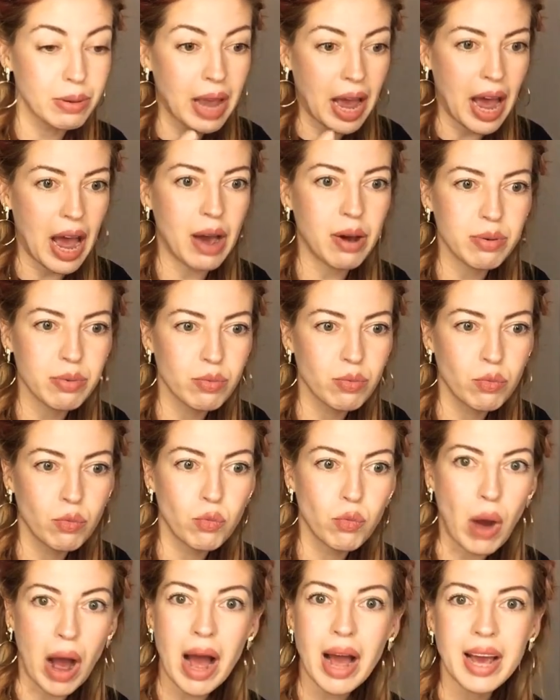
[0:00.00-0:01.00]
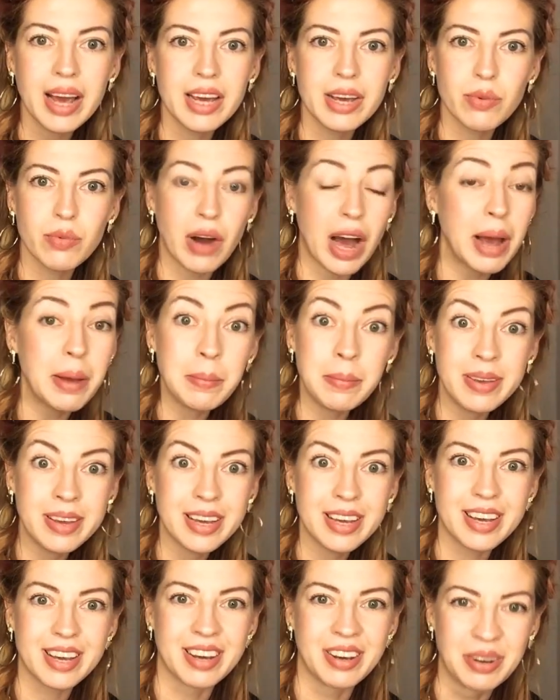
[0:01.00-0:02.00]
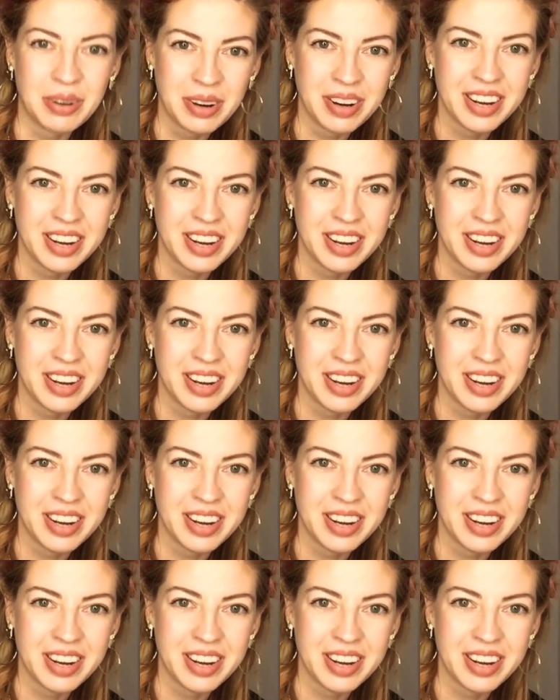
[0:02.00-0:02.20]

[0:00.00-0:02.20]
how why why me